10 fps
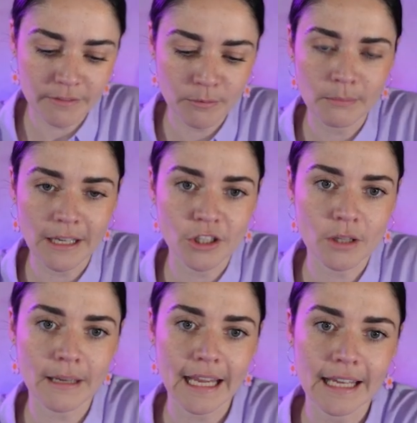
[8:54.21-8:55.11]
I've made sure
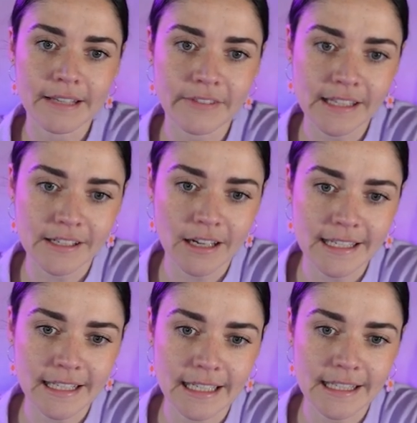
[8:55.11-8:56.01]
that my head fits
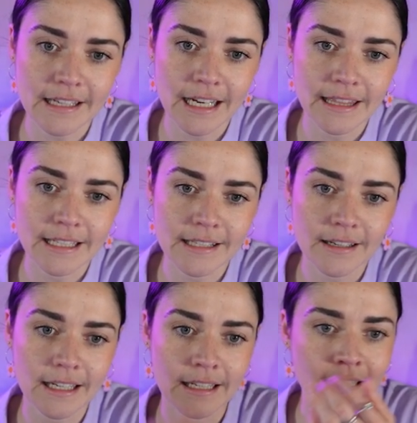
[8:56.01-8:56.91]
nicely inside the
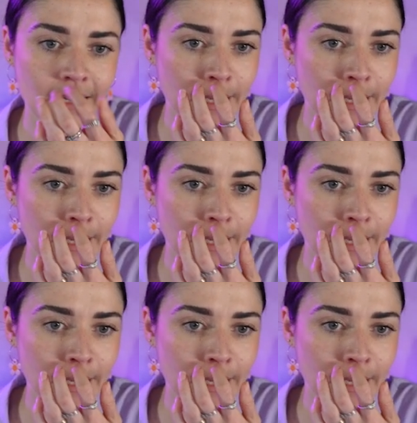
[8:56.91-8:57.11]
design.